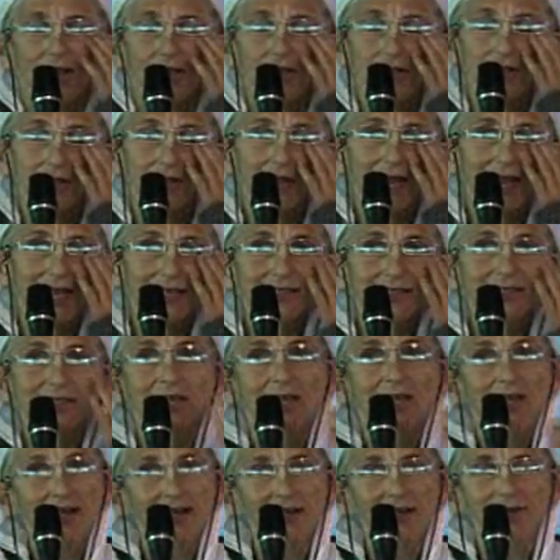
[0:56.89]
in the last
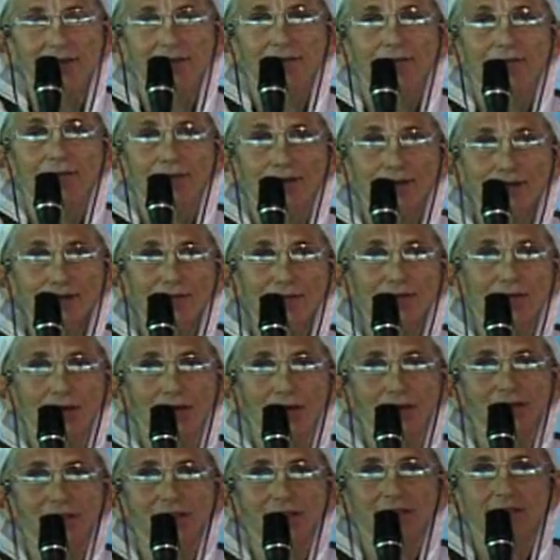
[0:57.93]
line, first
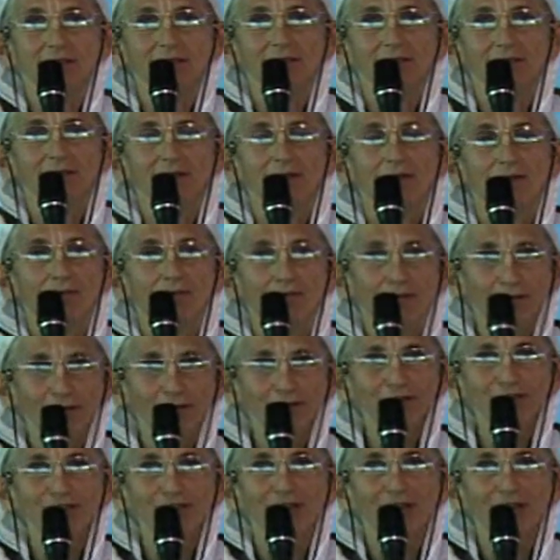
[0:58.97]
verse, first